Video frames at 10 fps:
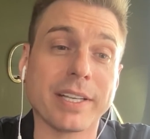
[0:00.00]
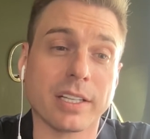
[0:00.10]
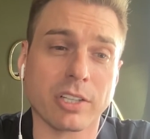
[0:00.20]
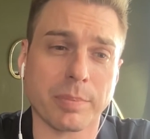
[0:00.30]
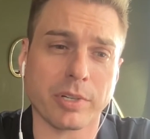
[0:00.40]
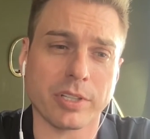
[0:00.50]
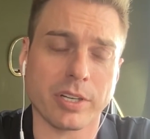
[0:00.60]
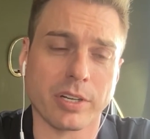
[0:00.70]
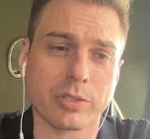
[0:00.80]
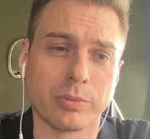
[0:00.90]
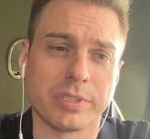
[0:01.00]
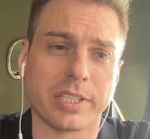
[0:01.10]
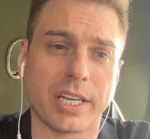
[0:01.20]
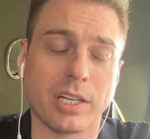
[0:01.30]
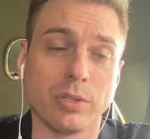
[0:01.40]
entrepreneurs who
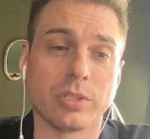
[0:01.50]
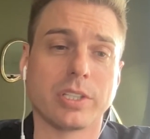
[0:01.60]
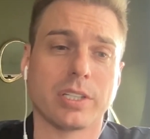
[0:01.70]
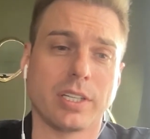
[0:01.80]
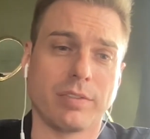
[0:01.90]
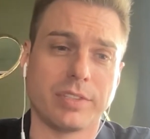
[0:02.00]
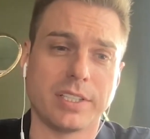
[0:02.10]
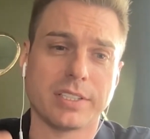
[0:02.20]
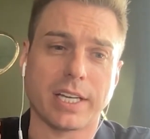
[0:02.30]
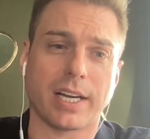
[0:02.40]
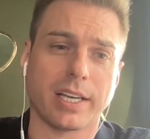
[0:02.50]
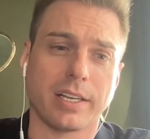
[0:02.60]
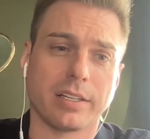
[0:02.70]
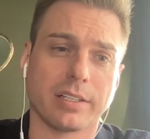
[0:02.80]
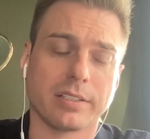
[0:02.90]
say, look, if this
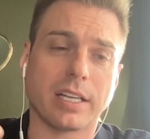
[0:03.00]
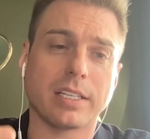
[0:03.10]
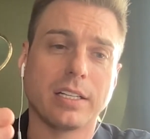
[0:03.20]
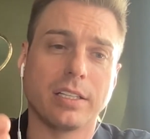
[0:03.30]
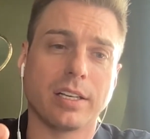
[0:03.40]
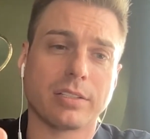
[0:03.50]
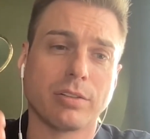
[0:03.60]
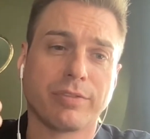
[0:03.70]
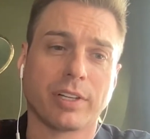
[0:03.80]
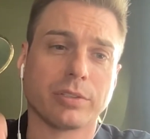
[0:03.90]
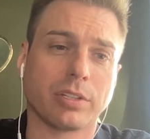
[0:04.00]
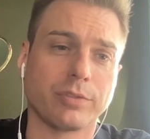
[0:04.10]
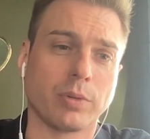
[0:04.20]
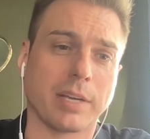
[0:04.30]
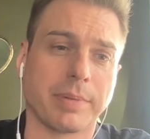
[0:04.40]
guy, Daniel Dines, the founder of
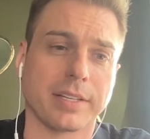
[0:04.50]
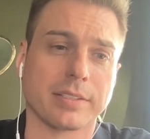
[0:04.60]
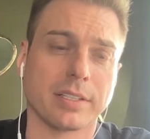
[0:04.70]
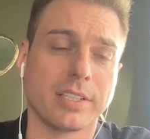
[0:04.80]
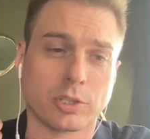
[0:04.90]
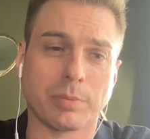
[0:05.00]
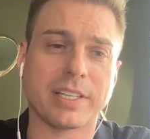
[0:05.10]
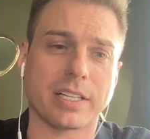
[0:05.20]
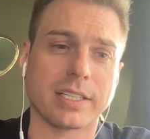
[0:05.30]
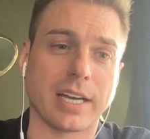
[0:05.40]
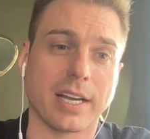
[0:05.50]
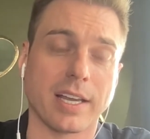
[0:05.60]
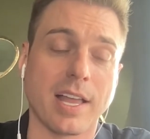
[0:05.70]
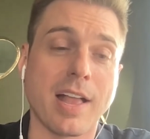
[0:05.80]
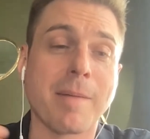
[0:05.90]
UiPath, this Romanian guy,
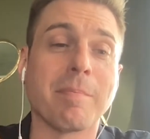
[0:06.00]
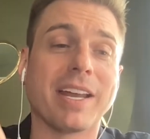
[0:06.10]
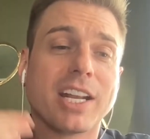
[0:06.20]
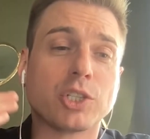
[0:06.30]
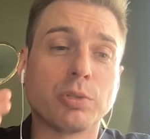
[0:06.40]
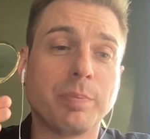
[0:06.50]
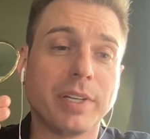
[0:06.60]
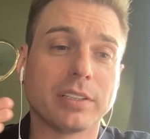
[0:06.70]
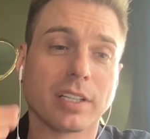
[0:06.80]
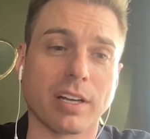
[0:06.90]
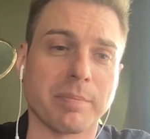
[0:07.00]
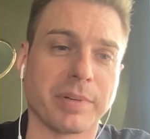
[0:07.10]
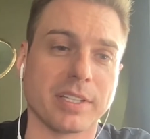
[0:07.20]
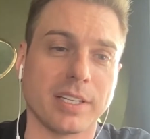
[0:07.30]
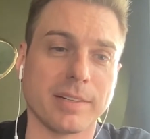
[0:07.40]
managed to build a
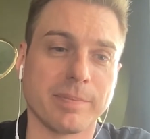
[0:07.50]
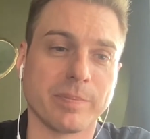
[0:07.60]
company